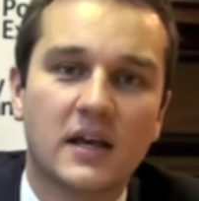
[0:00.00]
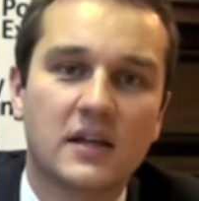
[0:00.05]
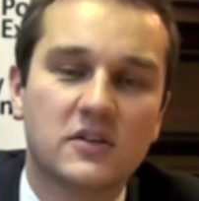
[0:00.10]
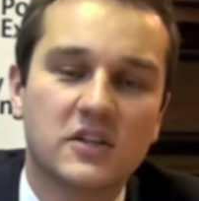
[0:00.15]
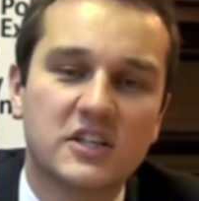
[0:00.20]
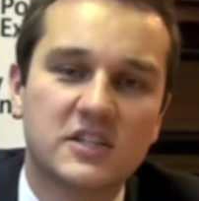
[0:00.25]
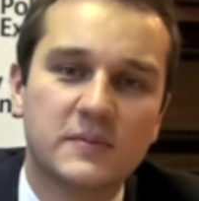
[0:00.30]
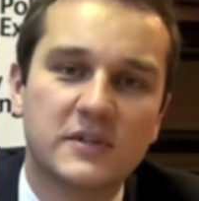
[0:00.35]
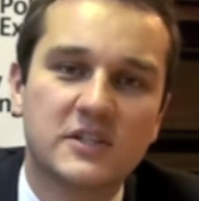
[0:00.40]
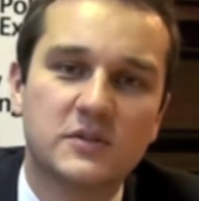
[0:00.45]

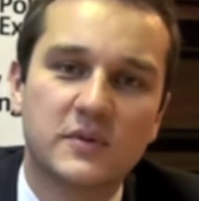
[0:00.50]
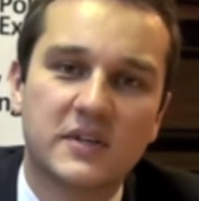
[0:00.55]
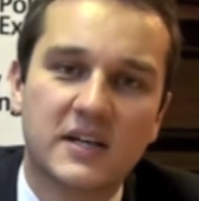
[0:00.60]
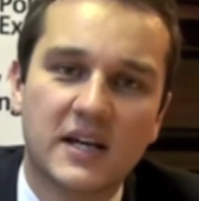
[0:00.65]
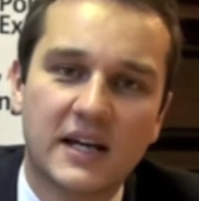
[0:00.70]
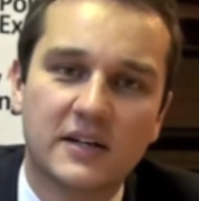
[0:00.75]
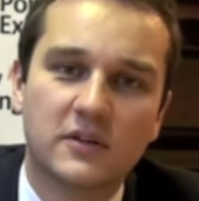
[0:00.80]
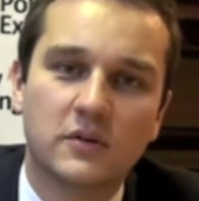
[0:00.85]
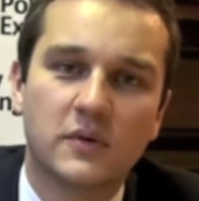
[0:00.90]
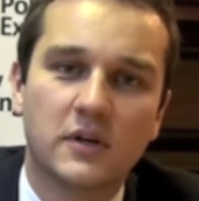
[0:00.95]
This means we
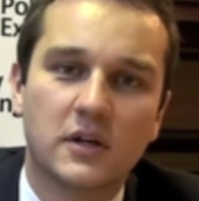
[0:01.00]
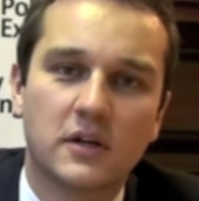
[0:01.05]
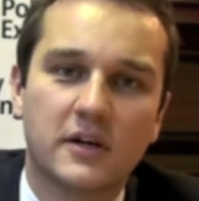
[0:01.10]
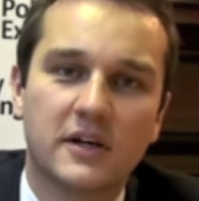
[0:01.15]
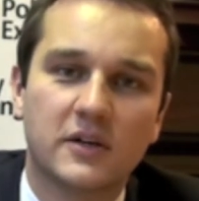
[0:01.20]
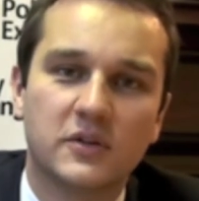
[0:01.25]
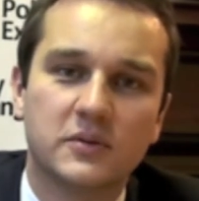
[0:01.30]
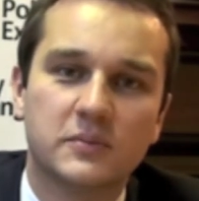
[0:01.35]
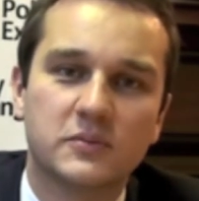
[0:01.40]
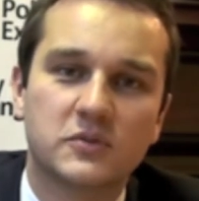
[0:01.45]
cannot rely
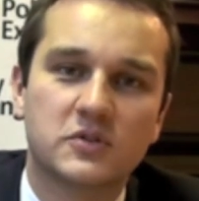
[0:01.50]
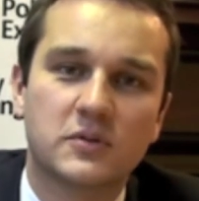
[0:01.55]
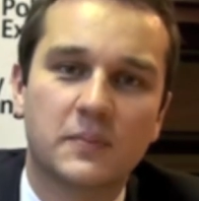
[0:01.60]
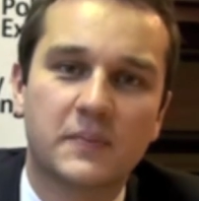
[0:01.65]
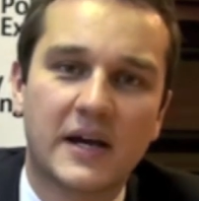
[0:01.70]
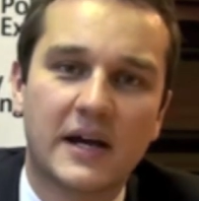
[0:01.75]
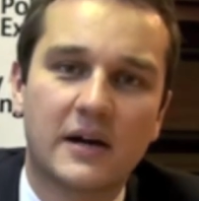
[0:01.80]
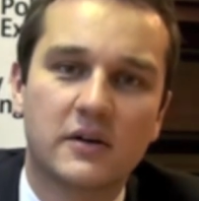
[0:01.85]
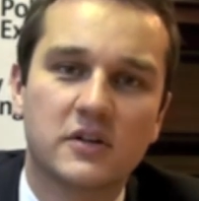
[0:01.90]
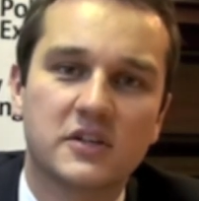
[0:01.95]
on them to
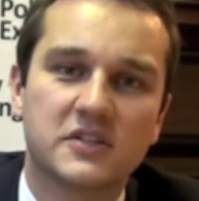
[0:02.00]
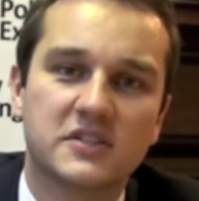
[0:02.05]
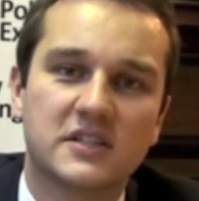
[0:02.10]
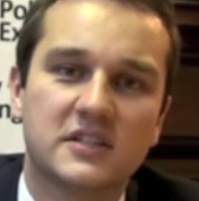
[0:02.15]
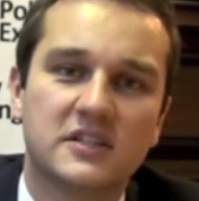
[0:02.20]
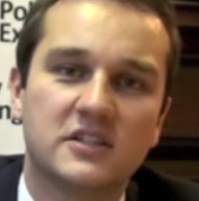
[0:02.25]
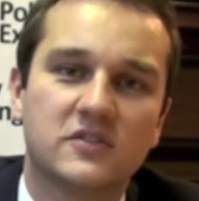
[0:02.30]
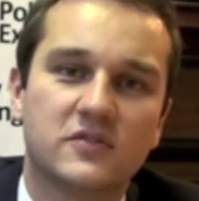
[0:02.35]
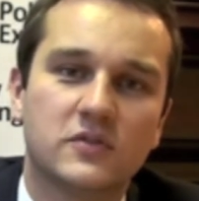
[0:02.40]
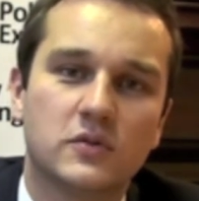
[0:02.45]
power our
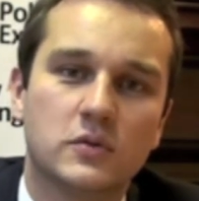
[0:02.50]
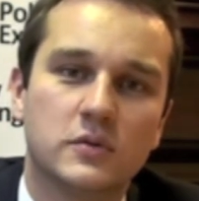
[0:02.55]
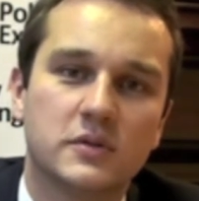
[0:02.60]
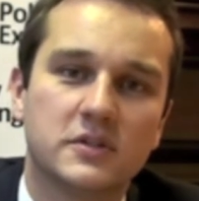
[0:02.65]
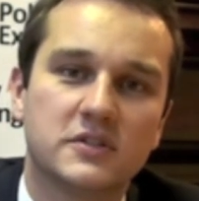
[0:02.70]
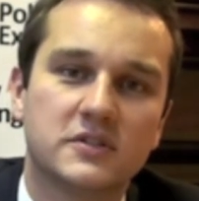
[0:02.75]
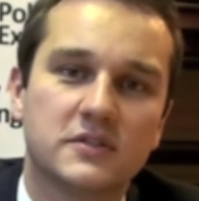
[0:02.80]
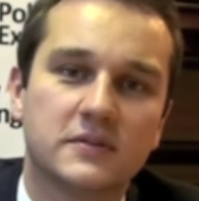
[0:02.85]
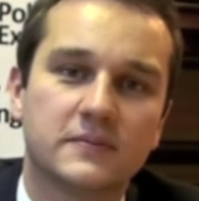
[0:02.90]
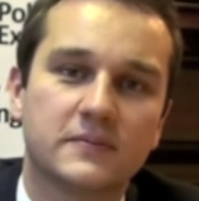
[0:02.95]
cities
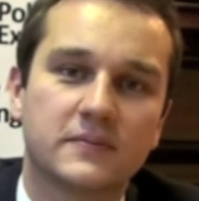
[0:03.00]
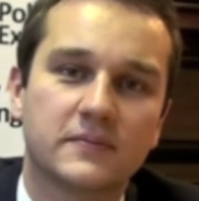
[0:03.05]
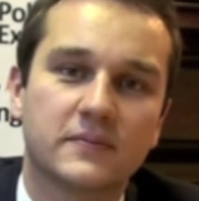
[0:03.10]
forwards.